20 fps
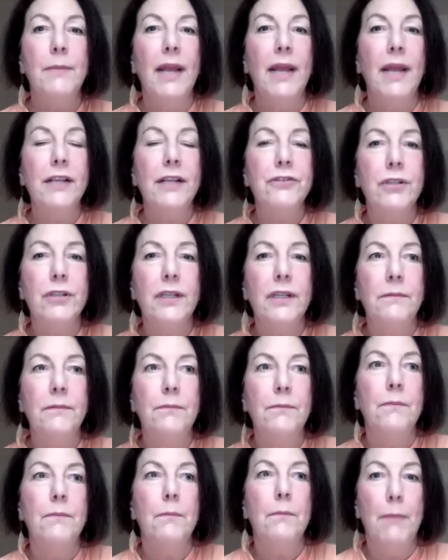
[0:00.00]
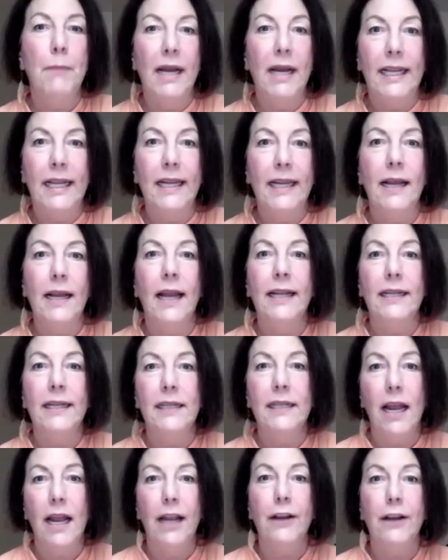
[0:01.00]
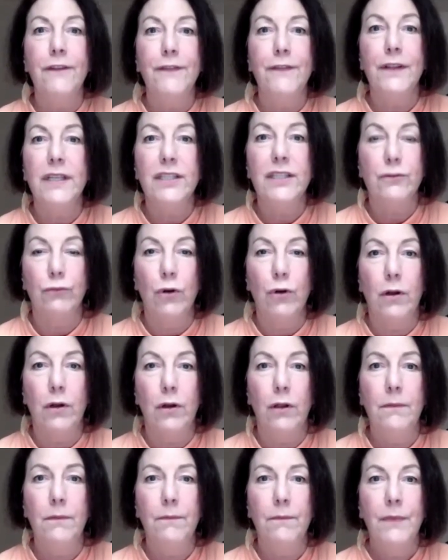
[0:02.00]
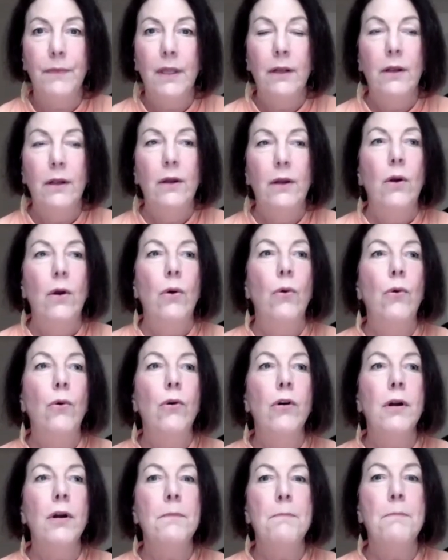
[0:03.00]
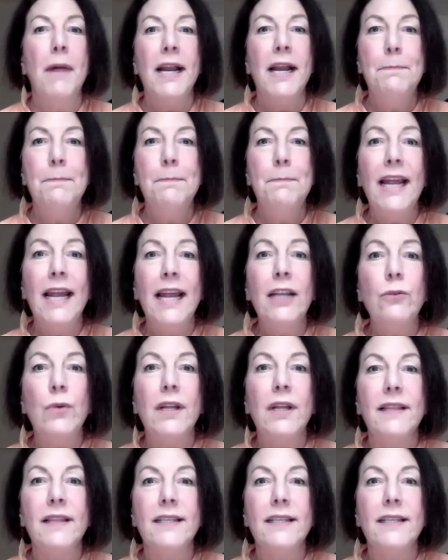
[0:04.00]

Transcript: extra money I can hire for this role, or my bandwidth